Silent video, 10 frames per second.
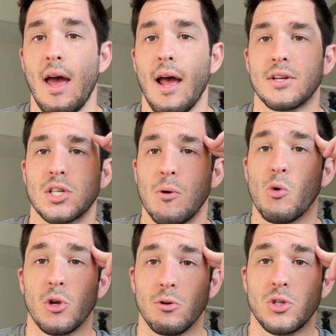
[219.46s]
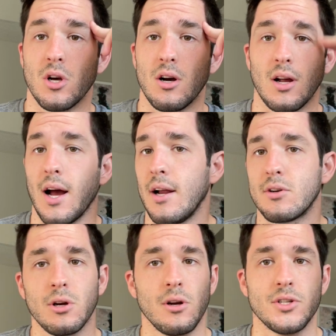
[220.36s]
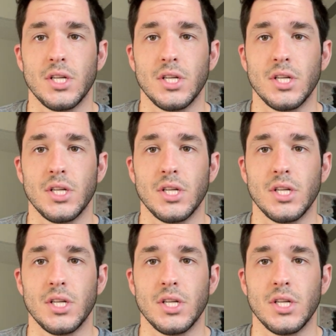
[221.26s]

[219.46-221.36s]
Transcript: as someone who's young, I encourage